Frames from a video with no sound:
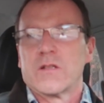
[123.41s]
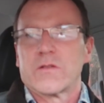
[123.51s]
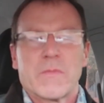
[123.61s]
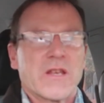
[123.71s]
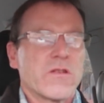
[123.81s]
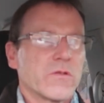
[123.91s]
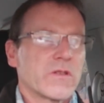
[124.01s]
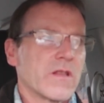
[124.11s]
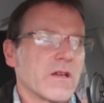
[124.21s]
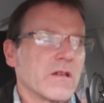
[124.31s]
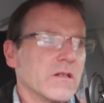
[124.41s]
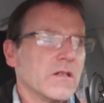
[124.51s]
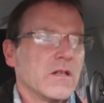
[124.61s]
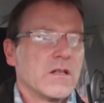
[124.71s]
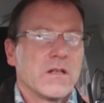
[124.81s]
So I've been using the
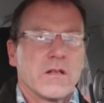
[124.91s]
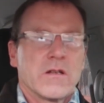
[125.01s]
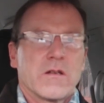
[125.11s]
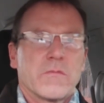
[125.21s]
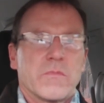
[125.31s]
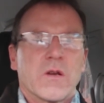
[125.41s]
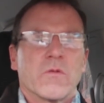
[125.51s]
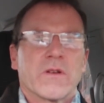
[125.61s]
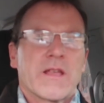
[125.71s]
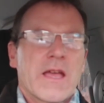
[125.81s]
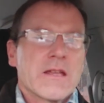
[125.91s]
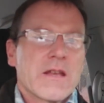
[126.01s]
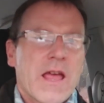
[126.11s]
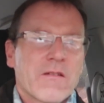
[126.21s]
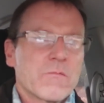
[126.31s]
big one, the
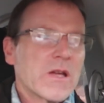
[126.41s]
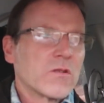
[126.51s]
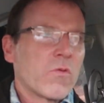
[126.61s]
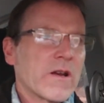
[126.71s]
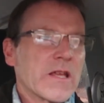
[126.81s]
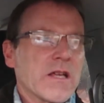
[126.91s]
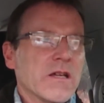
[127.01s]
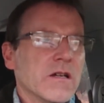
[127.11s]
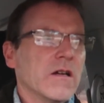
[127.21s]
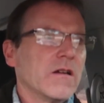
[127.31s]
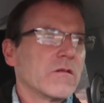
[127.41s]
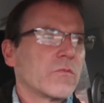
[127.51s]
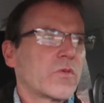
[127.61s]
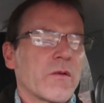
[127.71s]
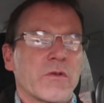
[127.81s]

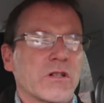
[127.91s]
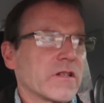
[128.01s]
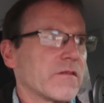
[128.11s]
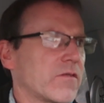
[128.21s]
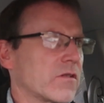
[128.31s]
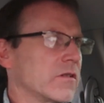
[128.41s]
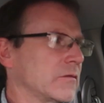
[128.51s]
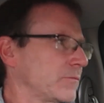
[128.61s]
8.5x20, primarily for